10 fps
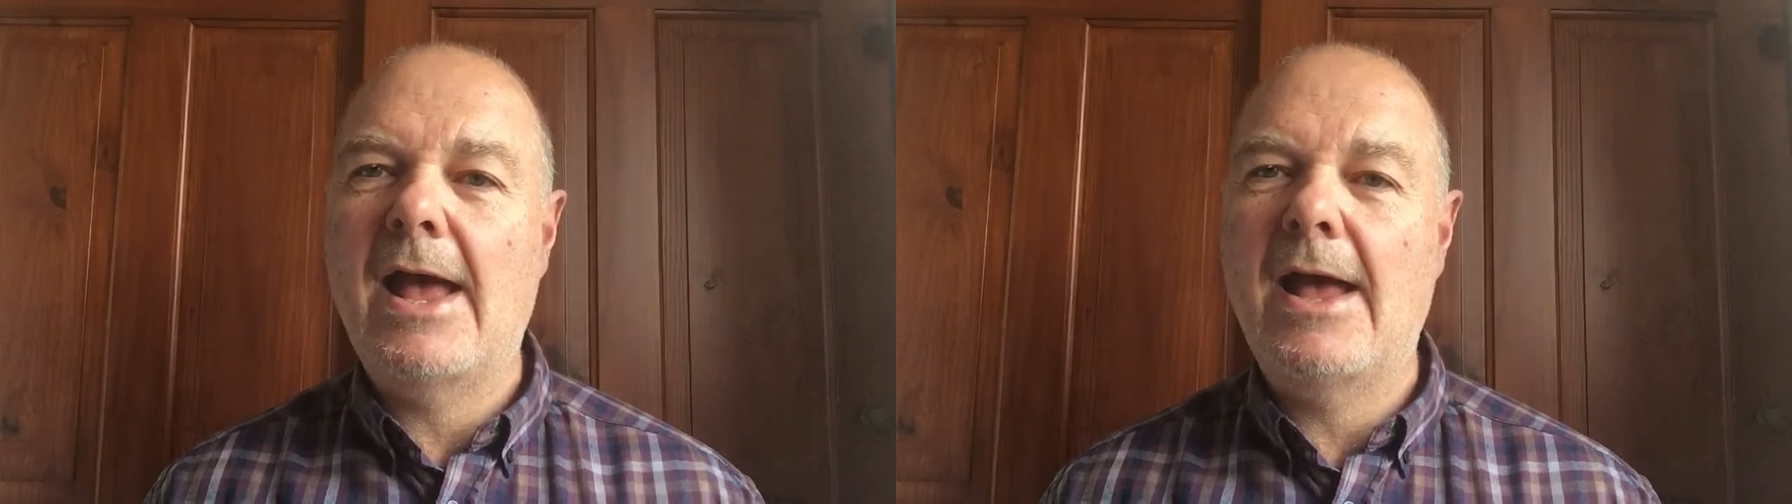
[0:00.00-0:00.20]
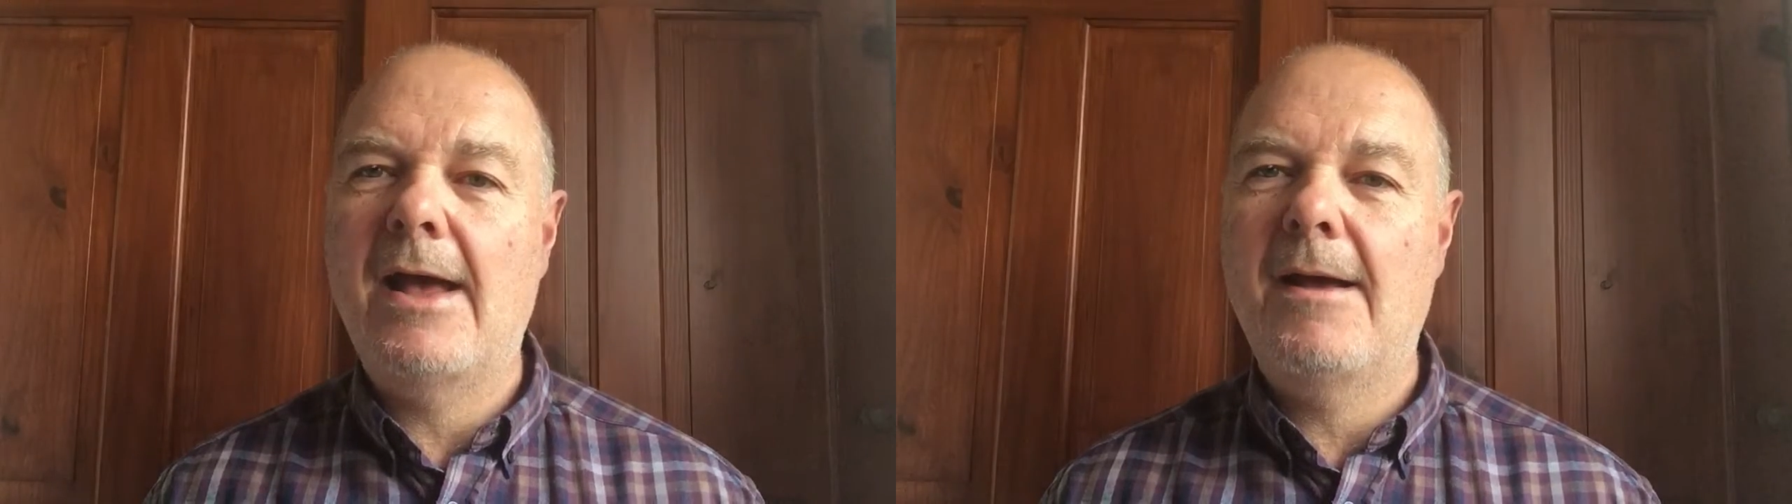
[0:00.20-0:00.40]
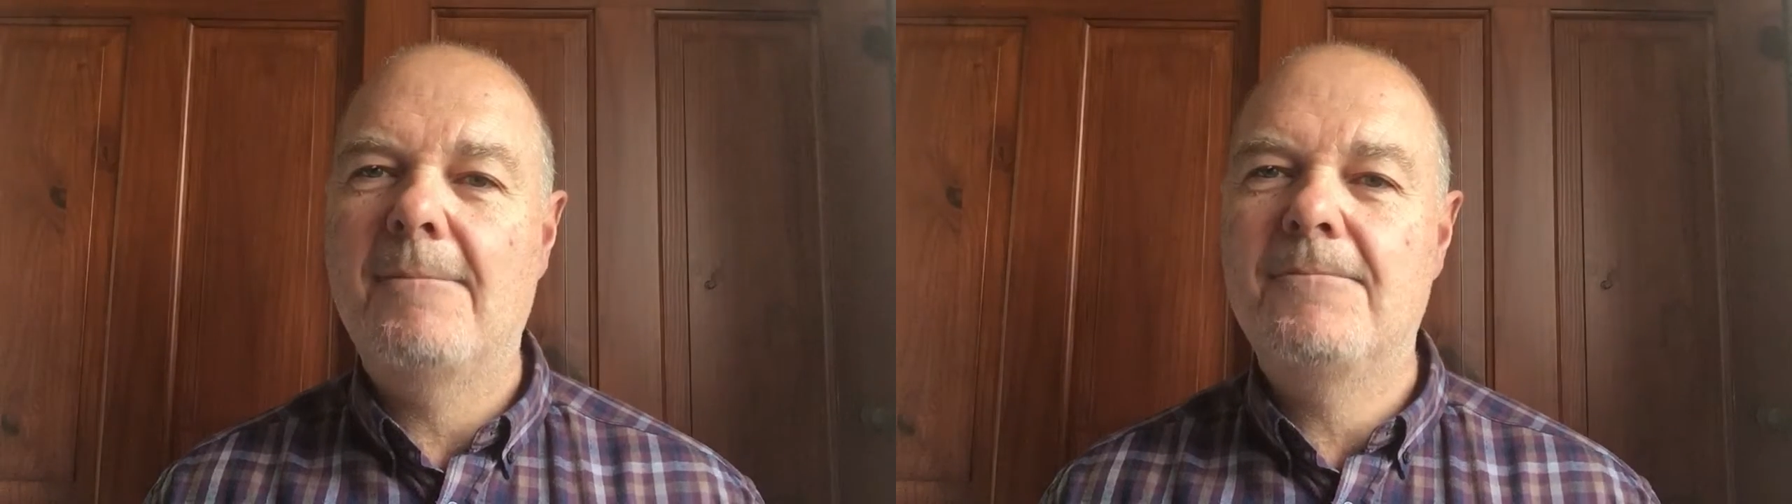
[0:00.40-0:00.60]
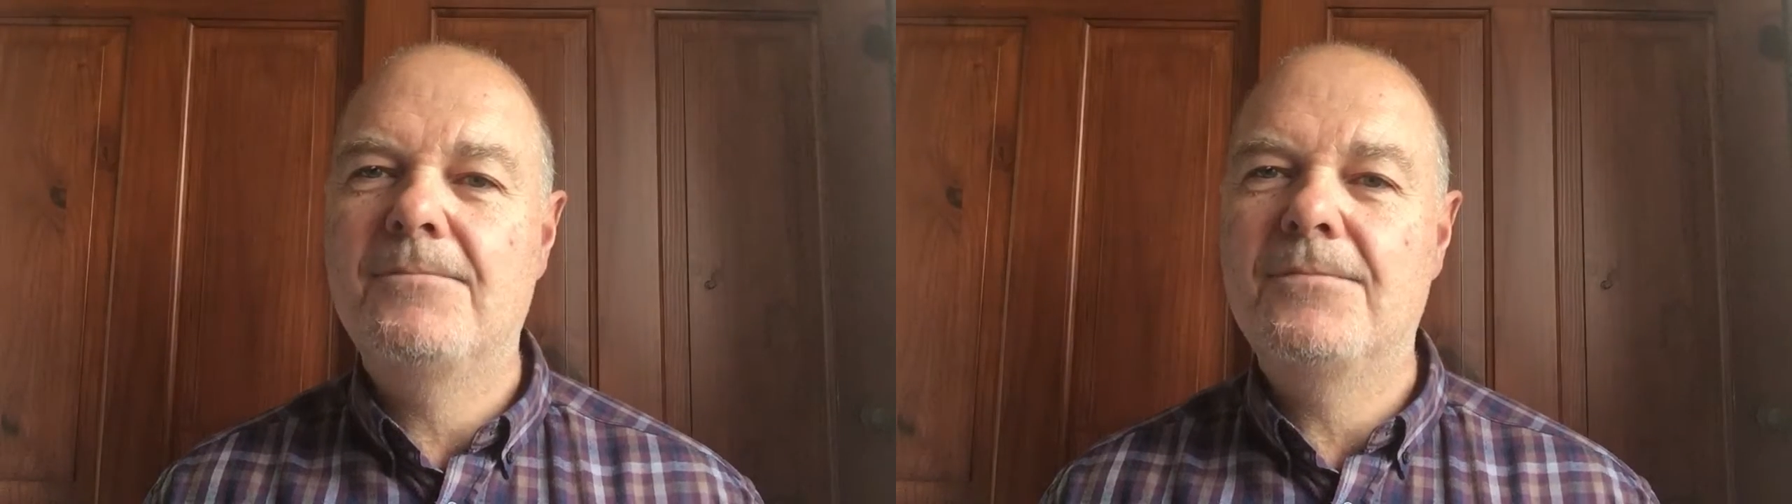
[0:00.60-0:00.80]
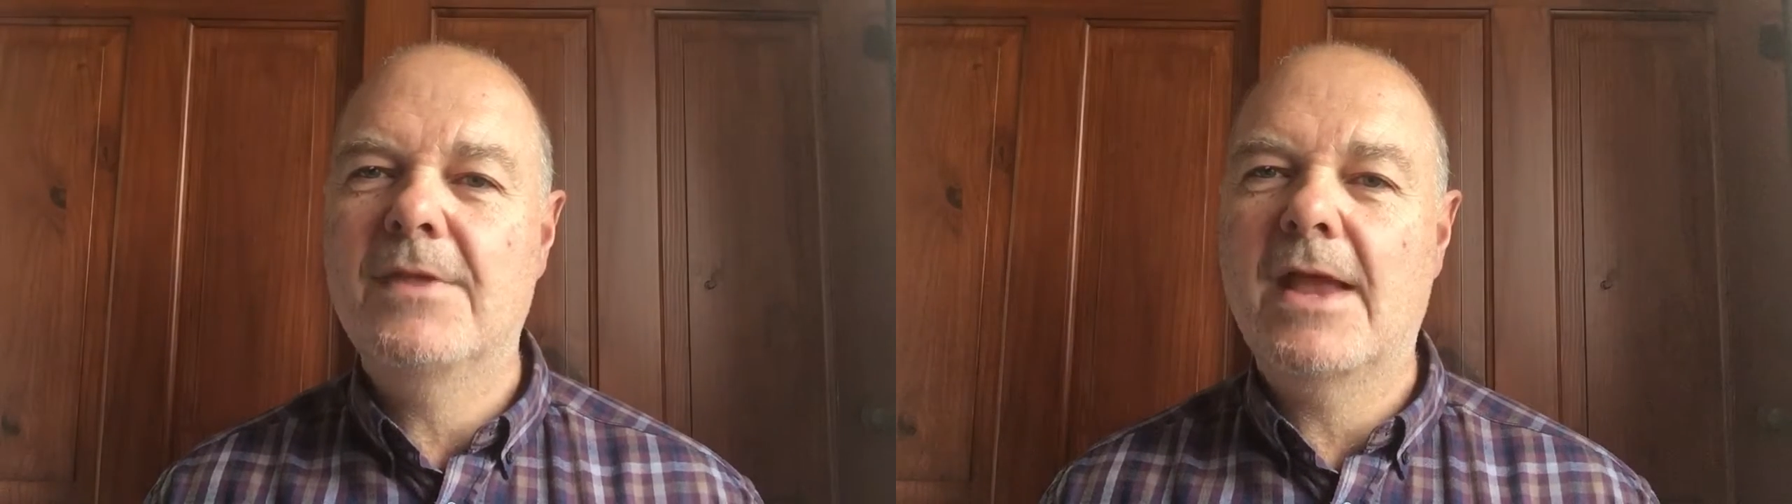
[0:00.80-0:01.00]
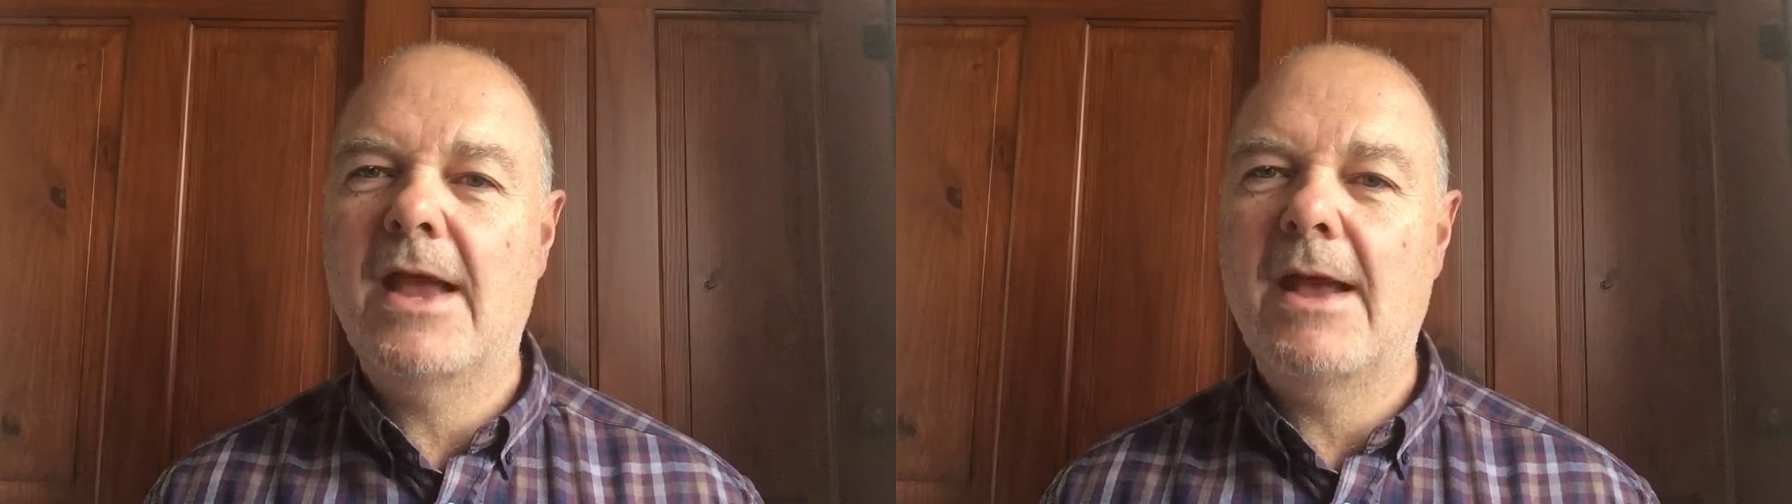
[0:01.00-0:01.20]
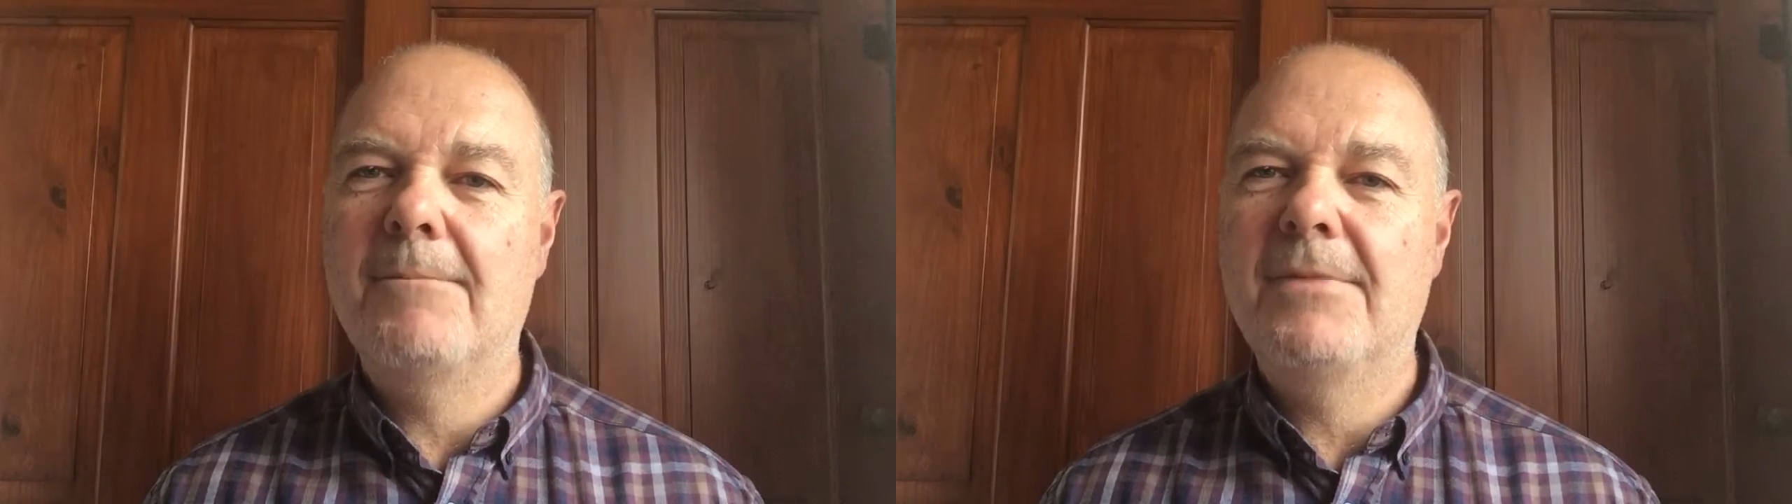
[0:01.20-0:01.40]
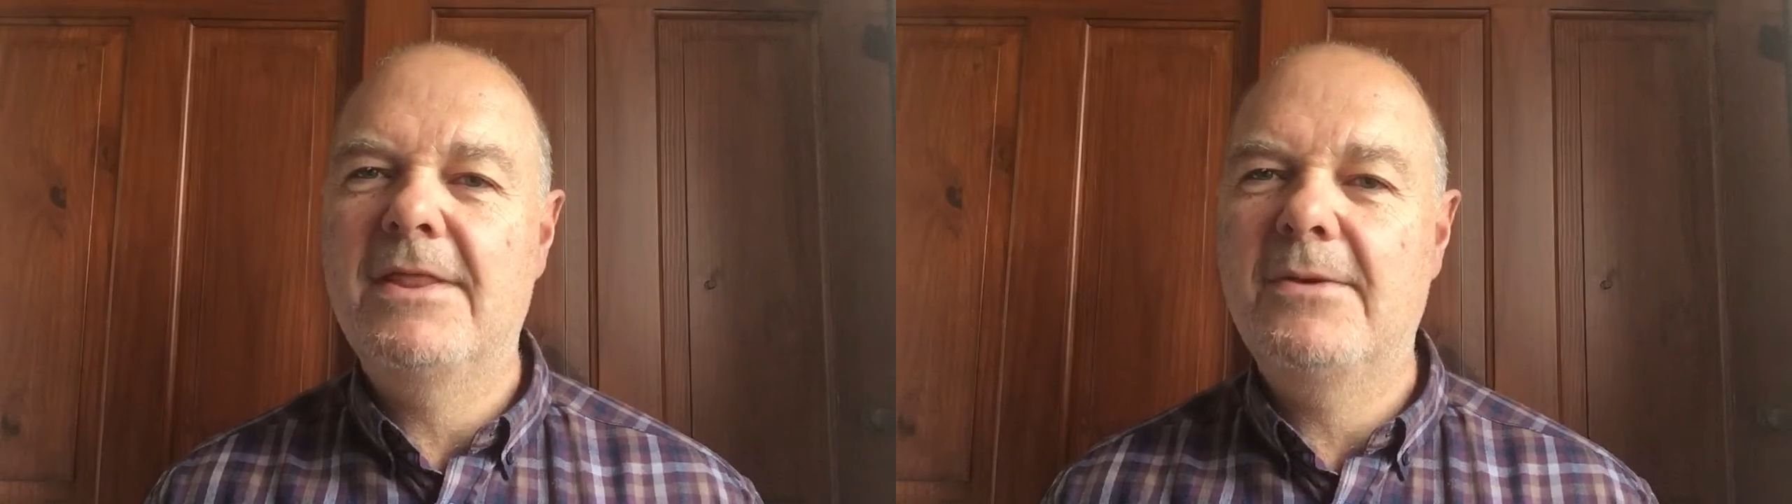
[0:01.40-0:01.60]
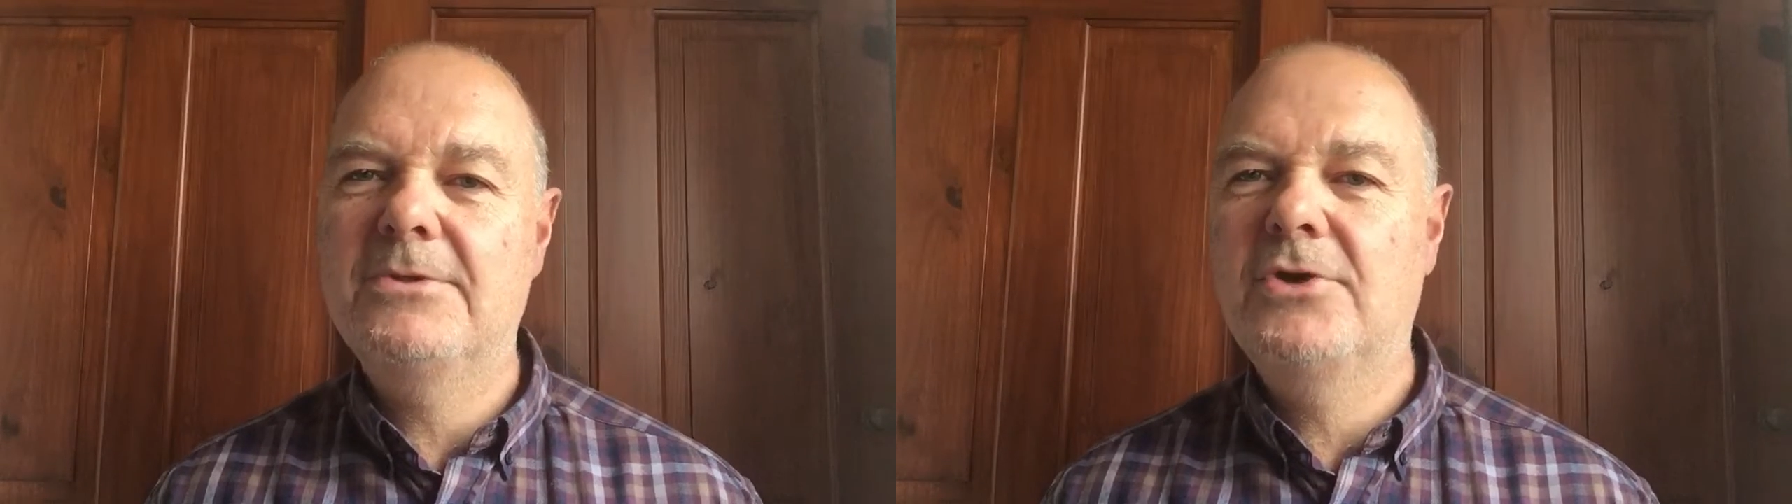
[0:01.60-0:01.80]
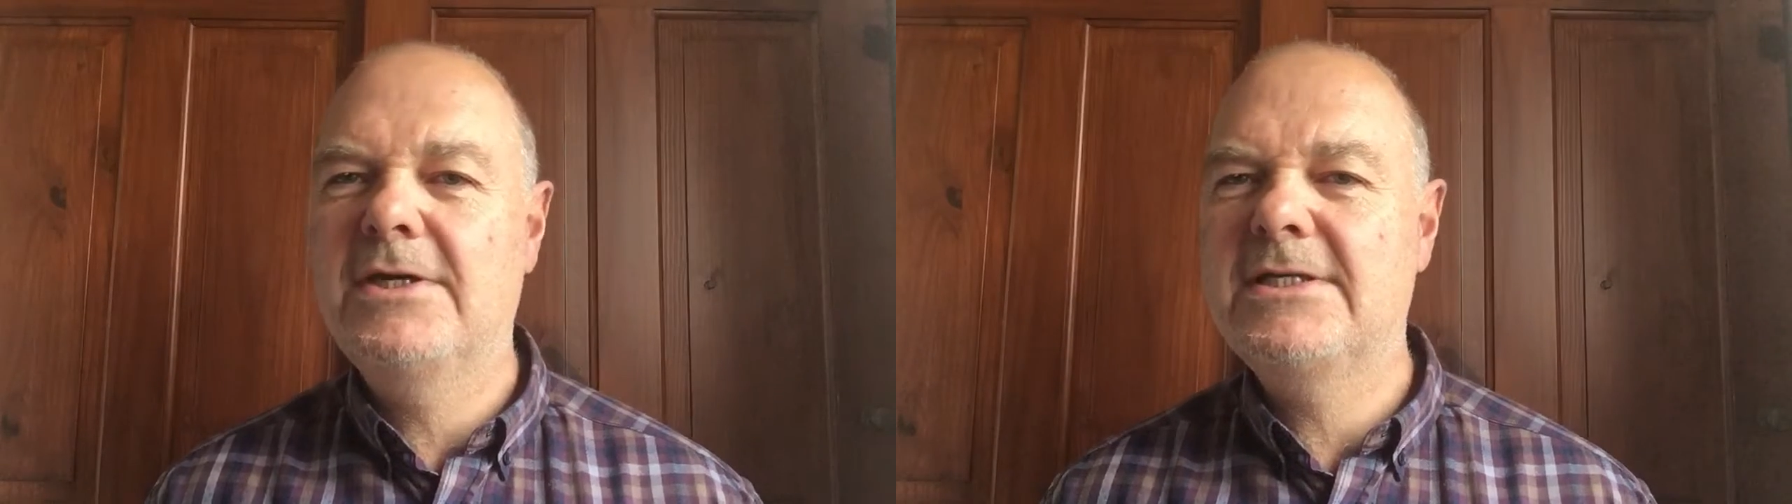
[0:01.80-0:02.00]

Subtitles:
but they were trying